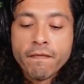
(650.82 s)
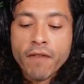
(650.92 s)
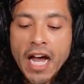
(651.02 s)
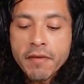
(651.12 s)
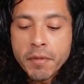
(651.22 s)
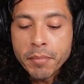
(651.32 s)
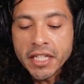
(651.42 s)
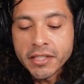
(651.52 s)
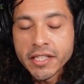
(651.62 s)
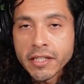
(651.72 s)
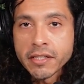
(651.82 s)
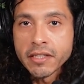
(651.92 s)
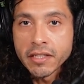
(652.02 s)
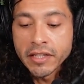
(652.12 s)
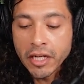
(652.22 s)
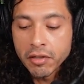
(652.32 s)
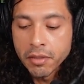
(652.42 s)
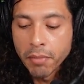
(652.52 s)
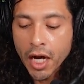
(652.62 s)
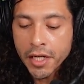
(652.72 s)
If vitamin B6 is
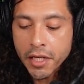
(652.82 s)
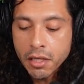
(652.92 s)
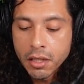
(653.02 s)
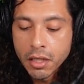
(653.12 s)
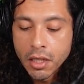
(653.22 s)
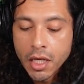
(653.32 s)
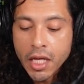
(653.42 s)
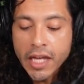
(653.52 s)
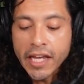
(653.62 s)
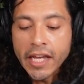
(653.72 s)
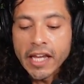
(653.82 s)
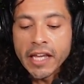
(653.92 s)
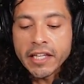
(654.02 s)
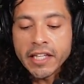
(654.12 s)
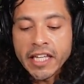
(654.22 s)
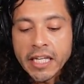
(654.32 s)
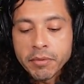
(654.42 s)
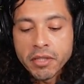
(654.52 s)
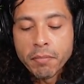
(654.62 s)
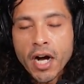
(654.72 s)
there in the body, it
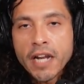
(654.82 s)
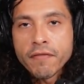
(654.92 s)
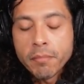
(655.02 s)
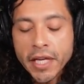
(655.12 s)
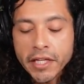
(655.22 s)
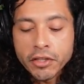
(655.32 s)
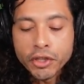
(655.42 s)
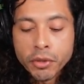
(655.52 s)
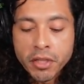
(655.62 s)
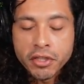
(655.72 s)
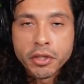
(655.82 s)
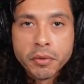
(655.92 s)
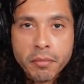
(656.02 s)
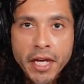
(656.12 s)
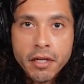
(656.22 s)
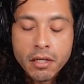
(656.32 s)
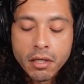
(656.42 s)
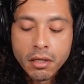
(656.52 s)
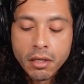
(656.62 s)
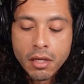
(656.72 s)
keeps the body from making too much
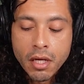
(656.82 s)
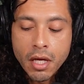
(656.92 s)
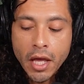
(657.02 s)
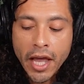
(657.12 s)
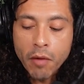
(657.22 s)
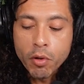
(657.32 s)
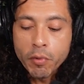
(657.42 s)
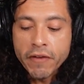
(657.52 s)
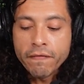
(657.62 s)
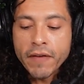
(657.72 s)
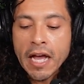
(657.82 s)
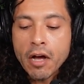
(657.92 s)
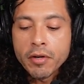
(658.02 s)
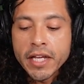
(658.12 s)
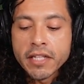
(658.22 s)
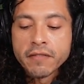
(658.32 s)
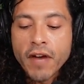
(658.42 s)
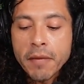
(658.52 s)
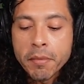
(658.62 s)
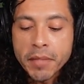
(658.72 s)
glutamate. And what we've found
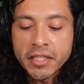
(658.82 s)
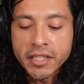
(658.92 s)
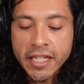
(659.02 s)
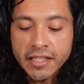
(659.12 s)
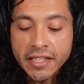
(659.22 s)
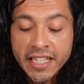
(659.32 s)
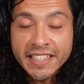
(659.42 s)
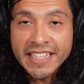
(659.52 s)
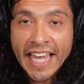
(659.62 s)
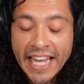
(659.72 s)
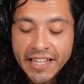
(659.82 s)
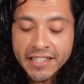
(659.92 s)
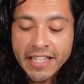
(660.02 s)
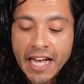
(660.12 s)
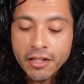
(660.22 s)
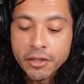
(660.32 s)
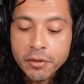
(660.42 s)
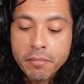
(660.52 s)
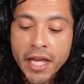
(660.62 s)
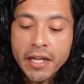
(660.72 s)
is vitamin B6 then takes
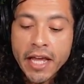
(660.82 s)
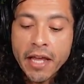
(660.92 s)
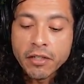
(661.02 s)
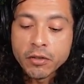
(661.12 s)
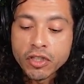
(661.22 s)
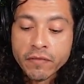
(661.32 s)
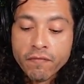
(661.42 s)
that glutamate and